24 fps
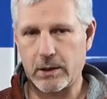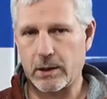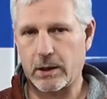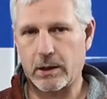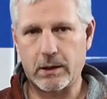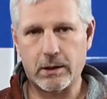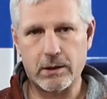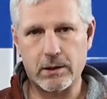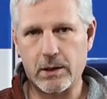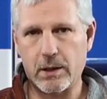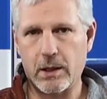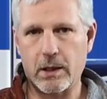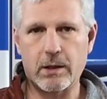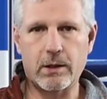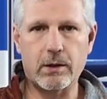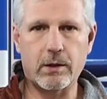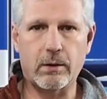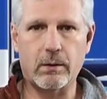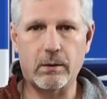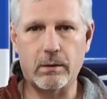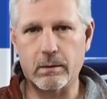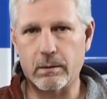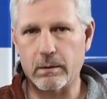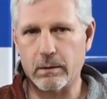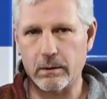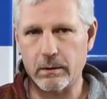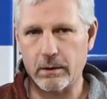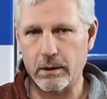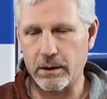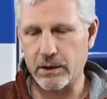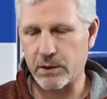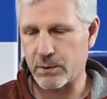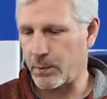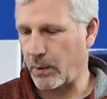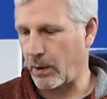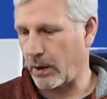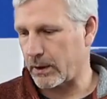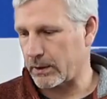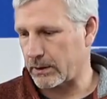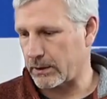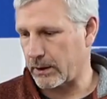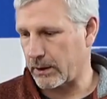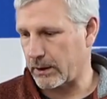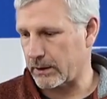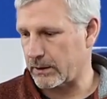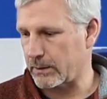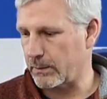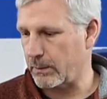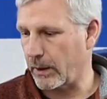to continue this process.